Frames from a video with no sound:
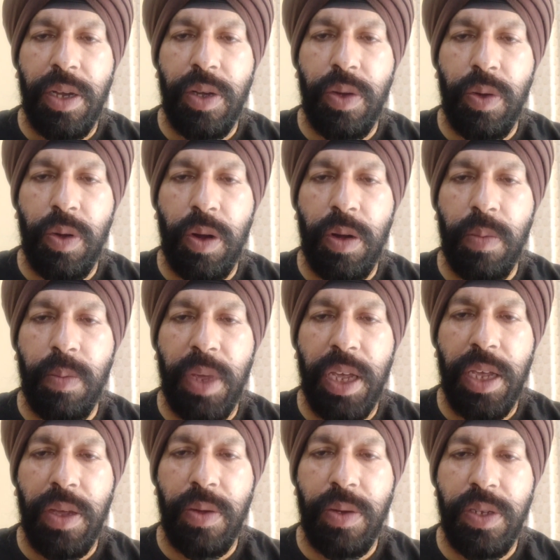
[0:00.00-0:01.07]
Do not
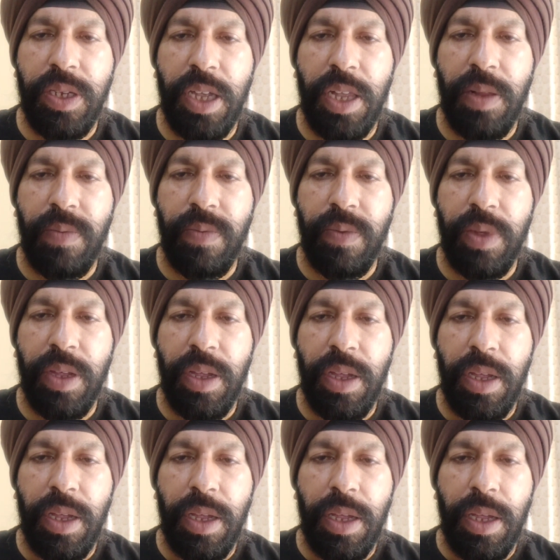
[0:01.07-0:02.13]
make yourself
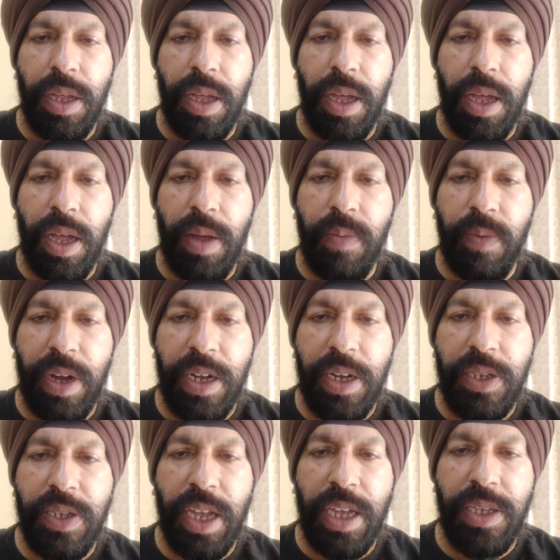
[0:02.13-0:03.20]
a
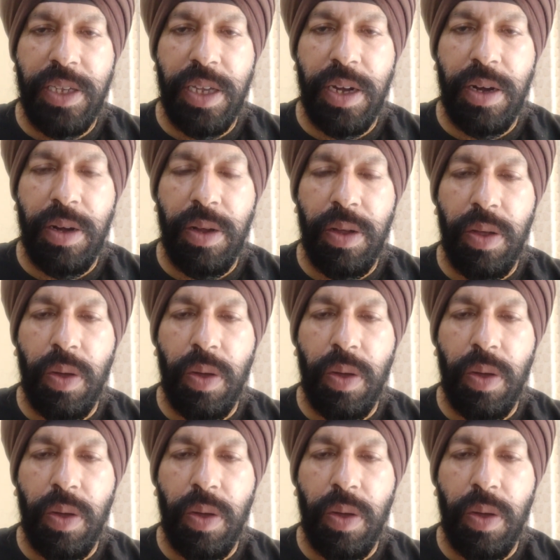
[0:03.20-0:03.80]
fantasizer